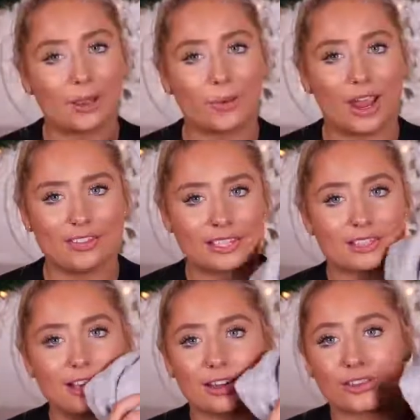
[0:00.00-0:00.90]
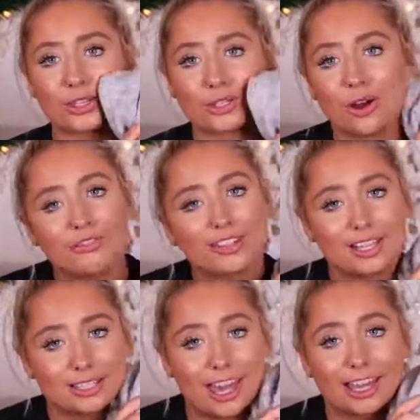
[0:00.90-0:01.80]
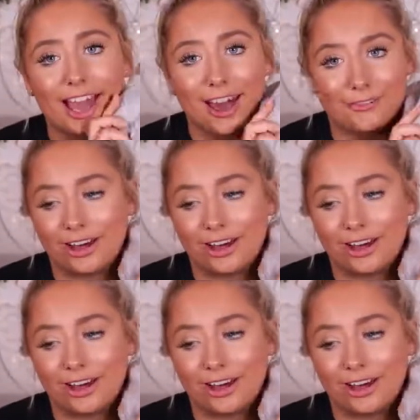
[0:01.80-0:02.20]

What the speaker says: By the way, this is like the softest thing ever.